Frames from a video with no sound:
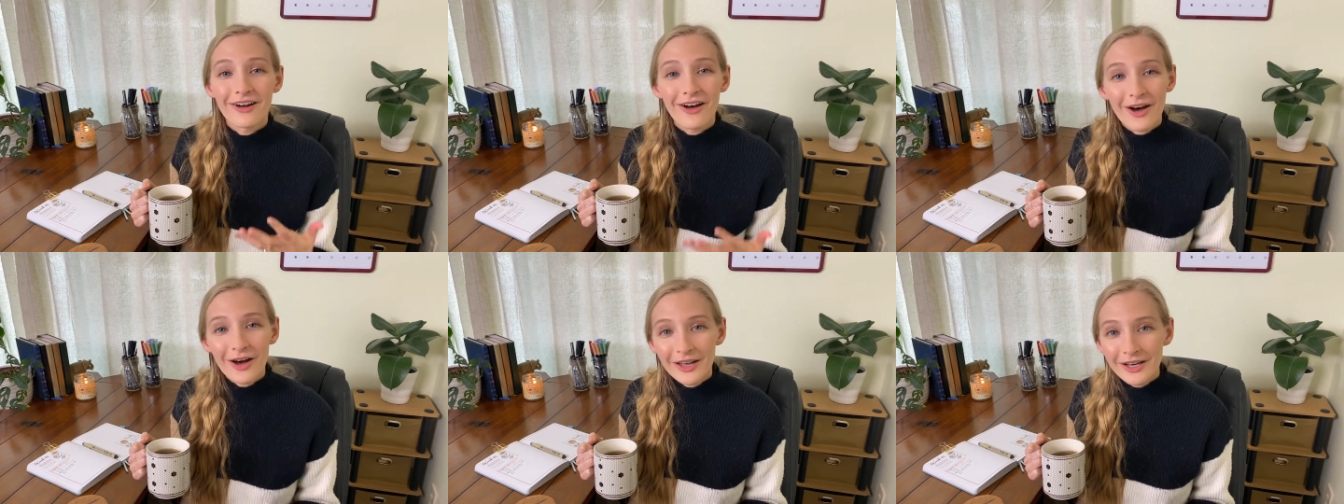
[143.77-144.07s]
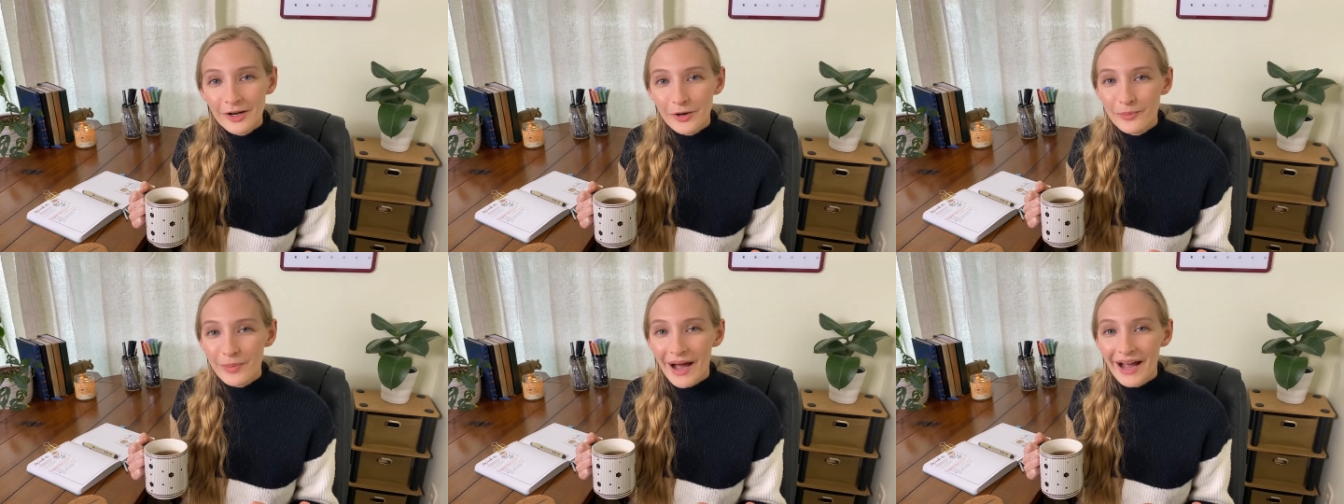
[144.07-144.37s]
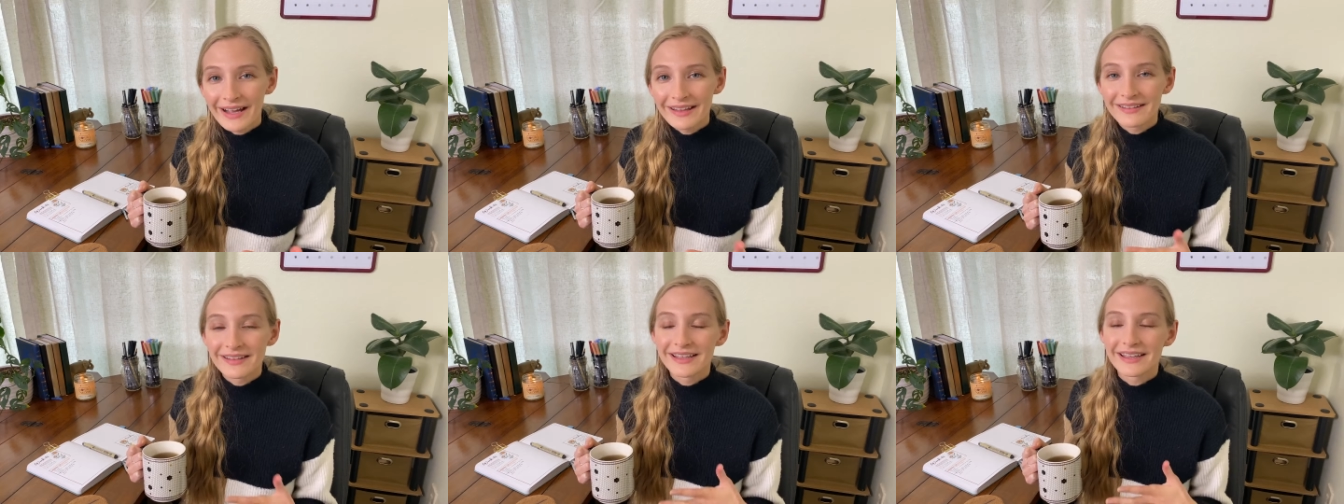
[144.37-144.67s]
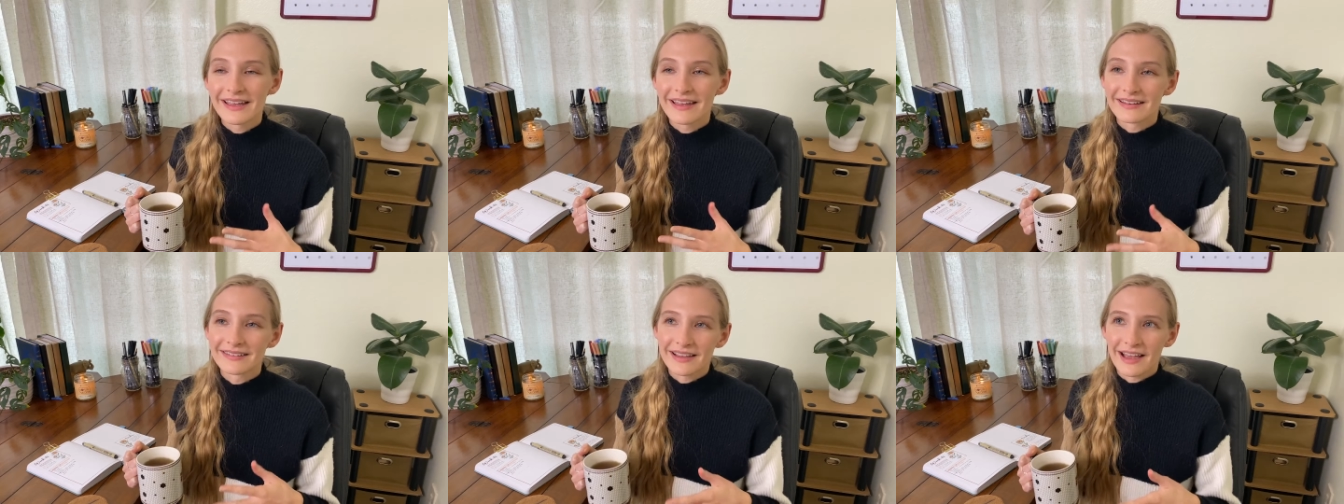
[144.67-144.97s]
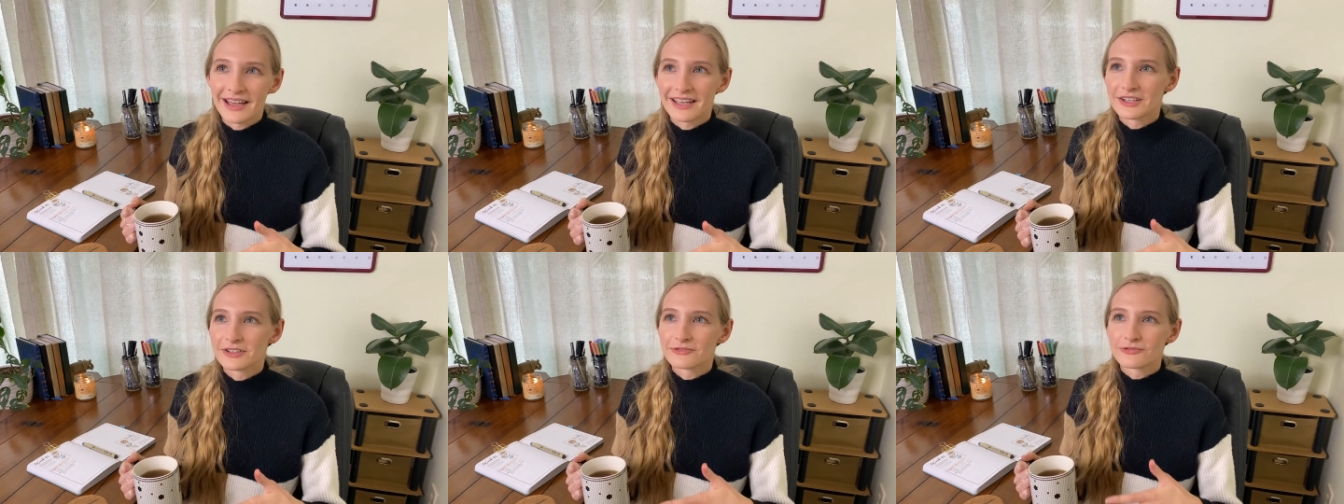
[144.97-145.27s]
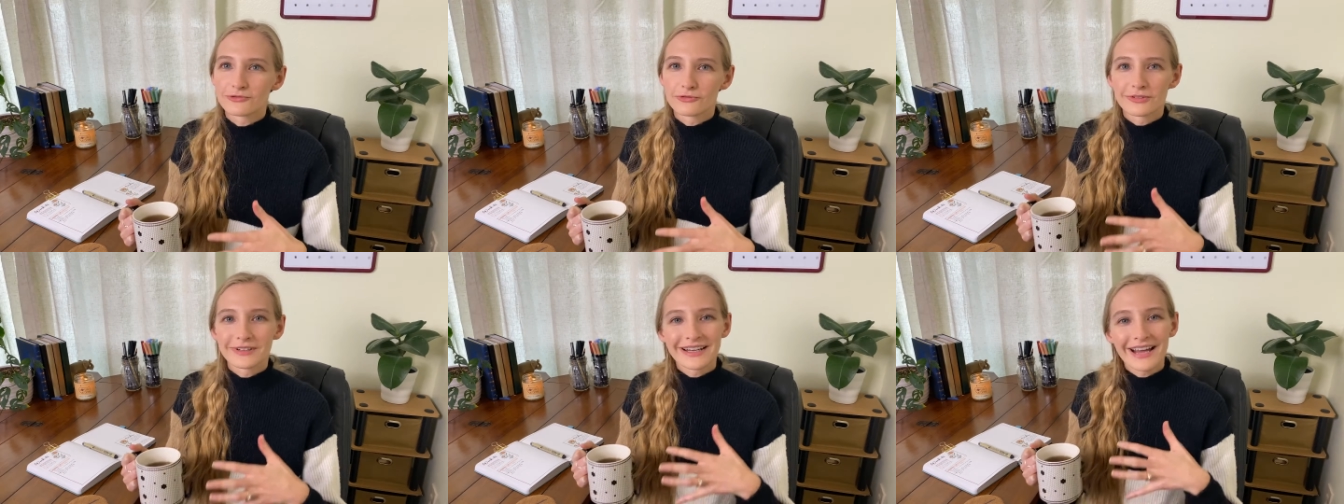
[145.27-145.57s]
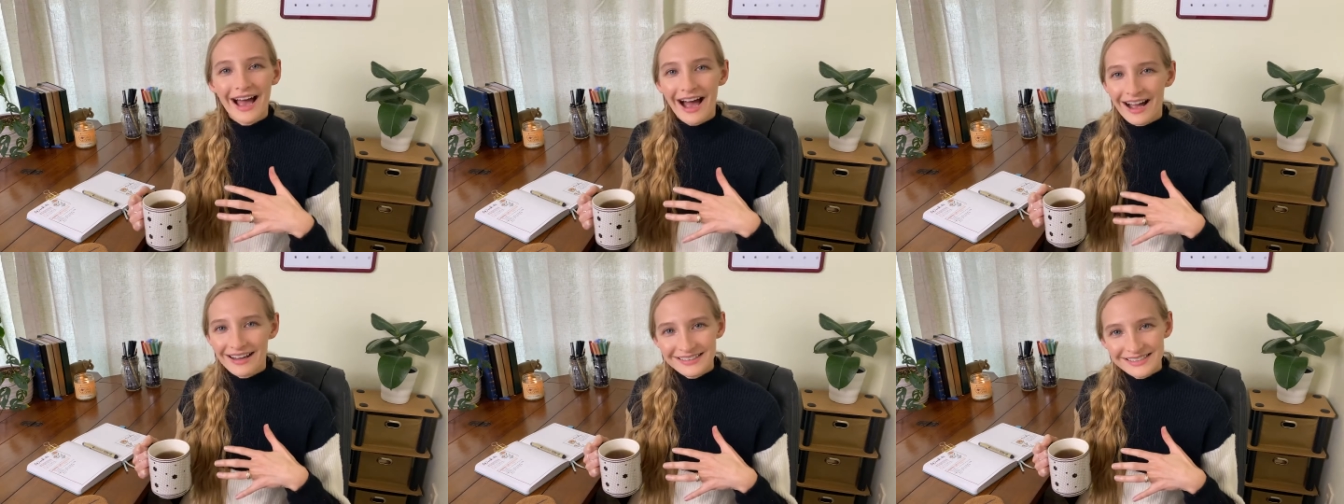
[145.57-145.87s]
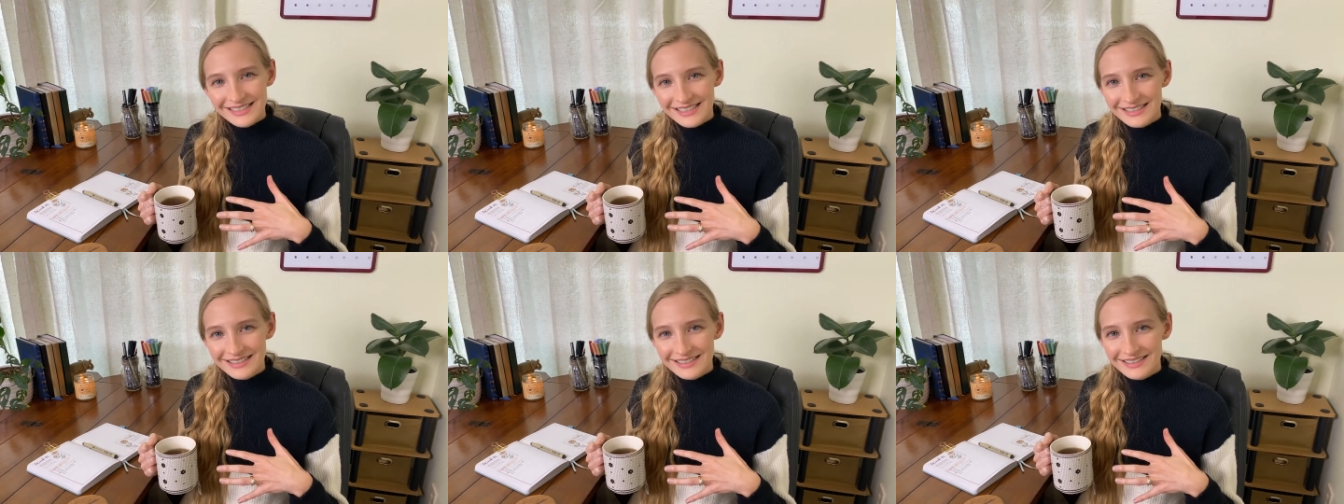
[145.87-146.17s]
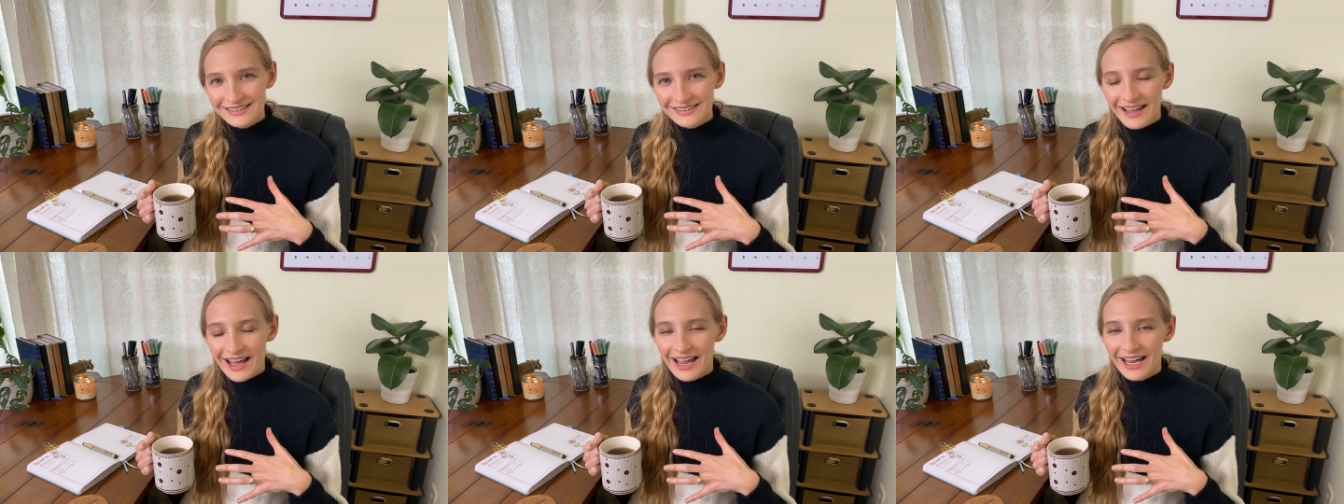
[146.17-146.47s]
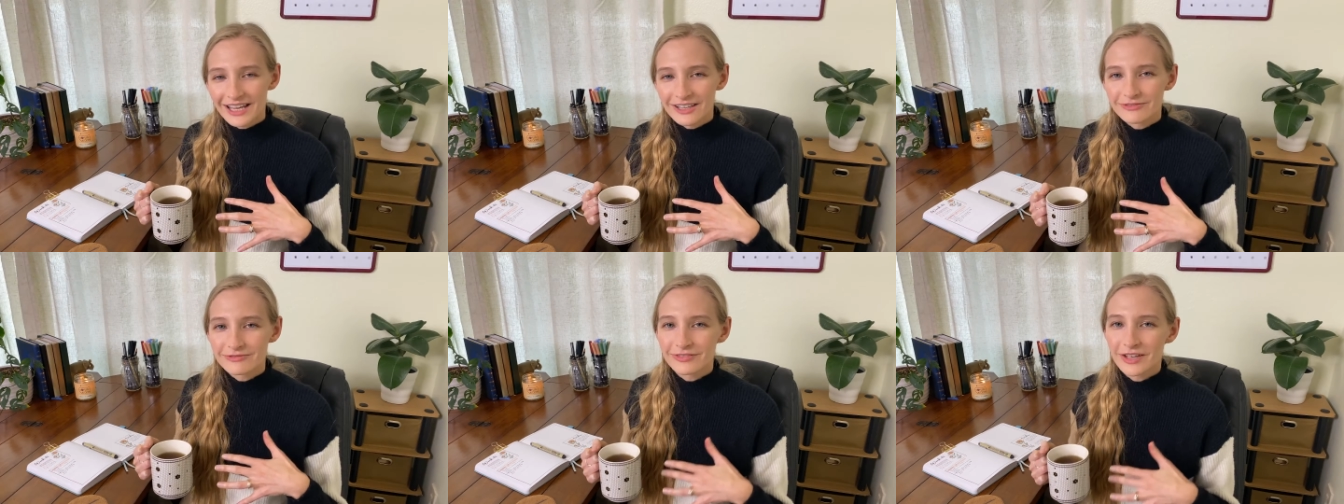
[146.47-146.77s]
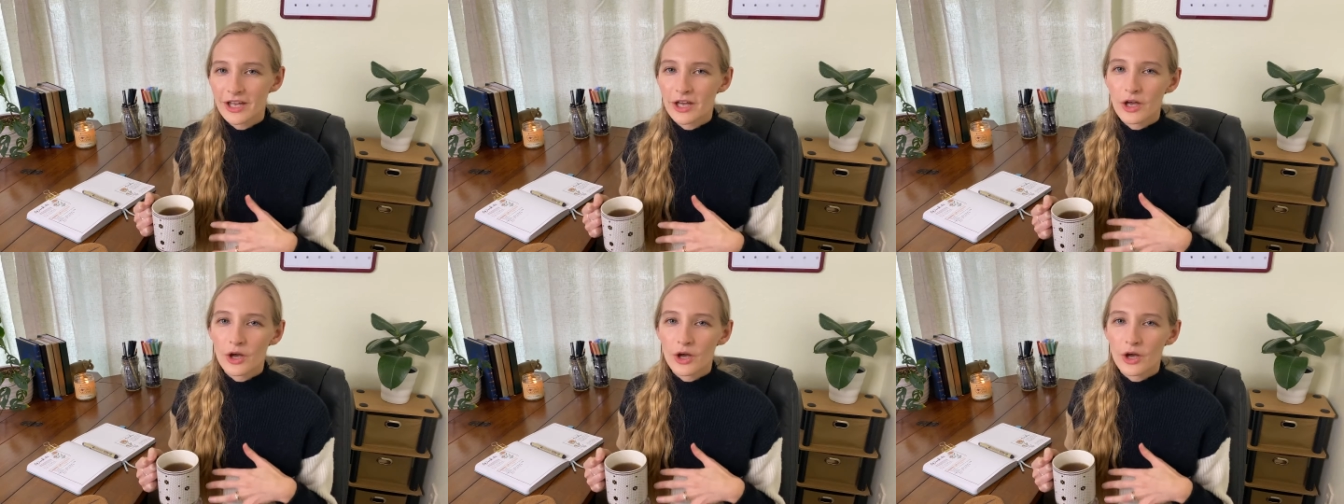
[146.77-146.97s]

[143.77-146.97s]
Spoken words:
autopilot and kind of reacting to life,